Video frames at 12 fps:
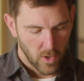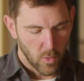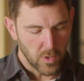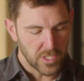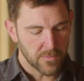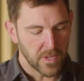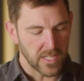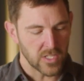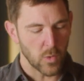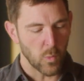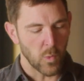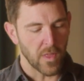which
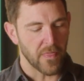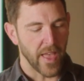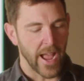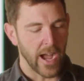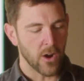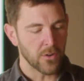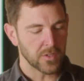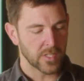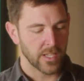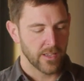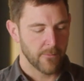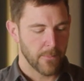means without
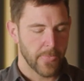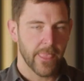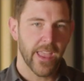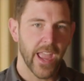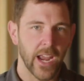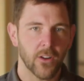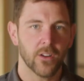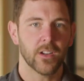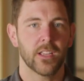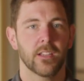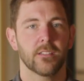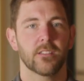
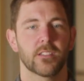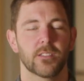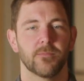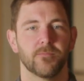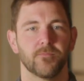arrogance.